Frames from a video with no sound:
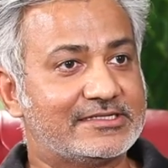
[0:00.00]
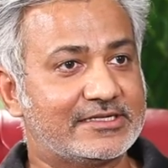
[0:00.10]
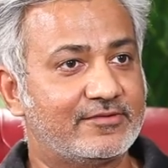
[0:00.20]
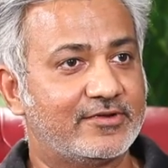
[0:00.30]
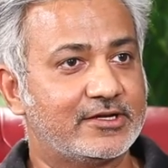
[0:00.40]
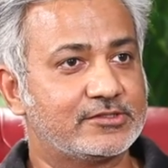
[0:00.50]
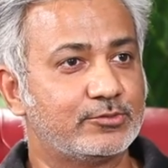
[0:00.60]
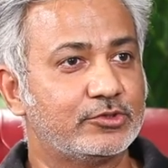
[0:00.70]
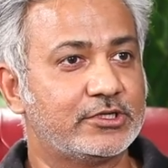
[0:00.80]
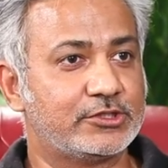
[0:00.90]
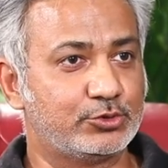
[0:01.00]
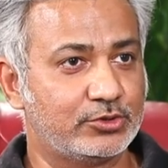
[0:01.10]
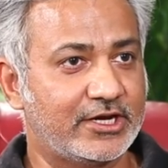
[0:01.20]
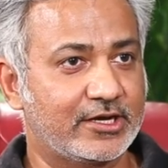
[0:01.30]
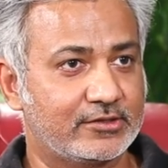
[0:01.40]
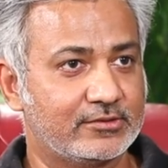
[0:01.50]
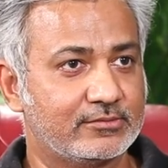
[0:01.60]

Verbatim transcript: itself has more than 2 lakh